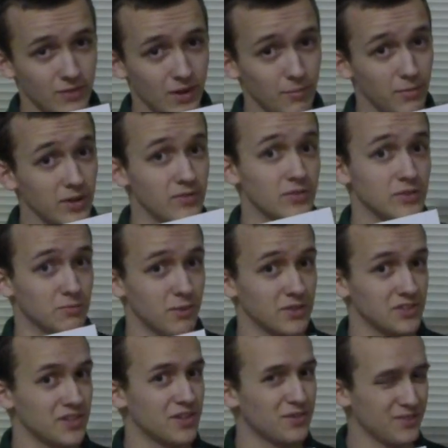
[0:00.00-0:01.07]
I made this
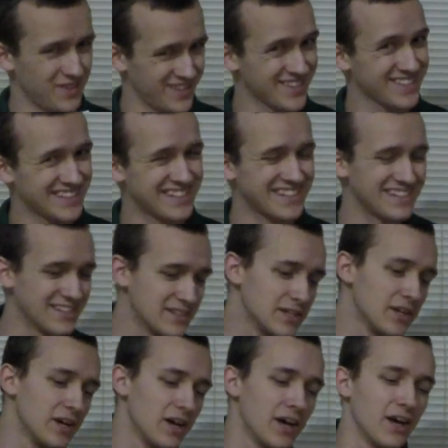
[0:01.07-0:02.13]
myself.
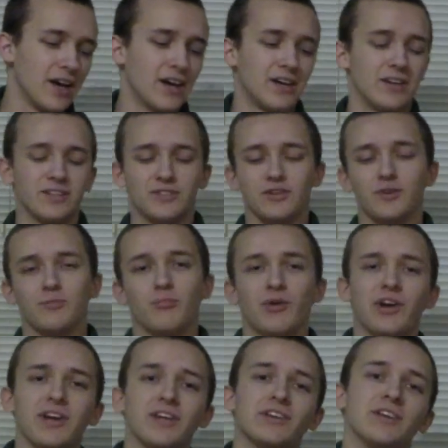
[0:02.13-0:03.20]
So
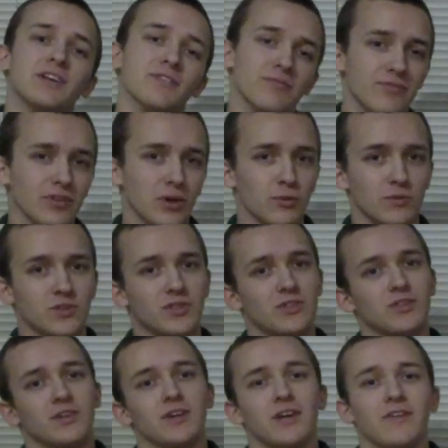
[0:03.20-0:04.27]
braid, it
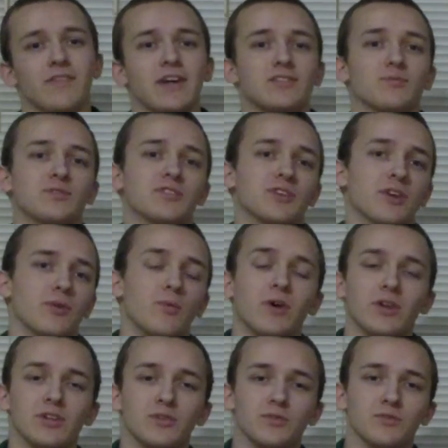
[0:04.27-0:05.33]
floats, and that's what you're going to
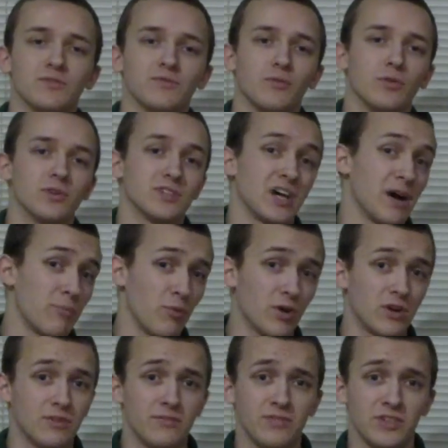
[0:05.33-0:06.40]
want to use for
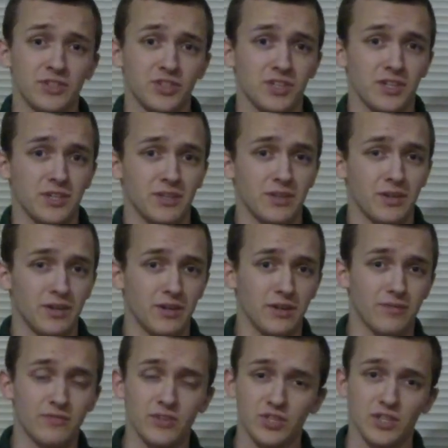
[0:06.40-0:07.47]
topwater fishing,
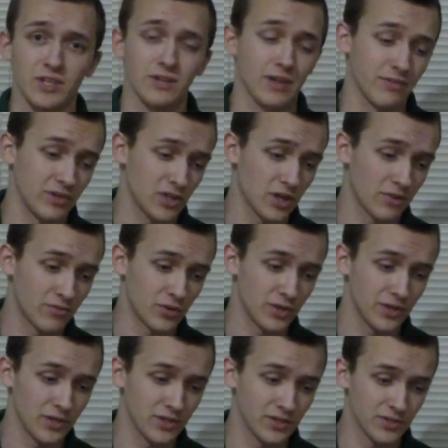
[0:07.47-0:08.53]
fishing heavy
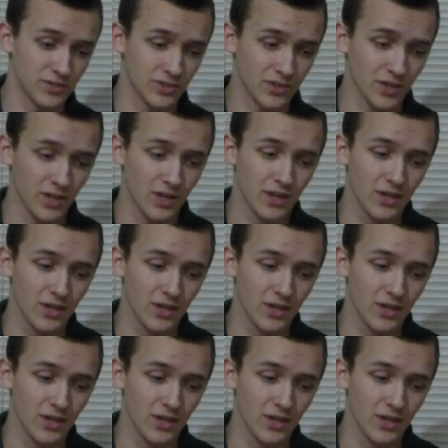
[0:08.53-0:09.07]
cover. It is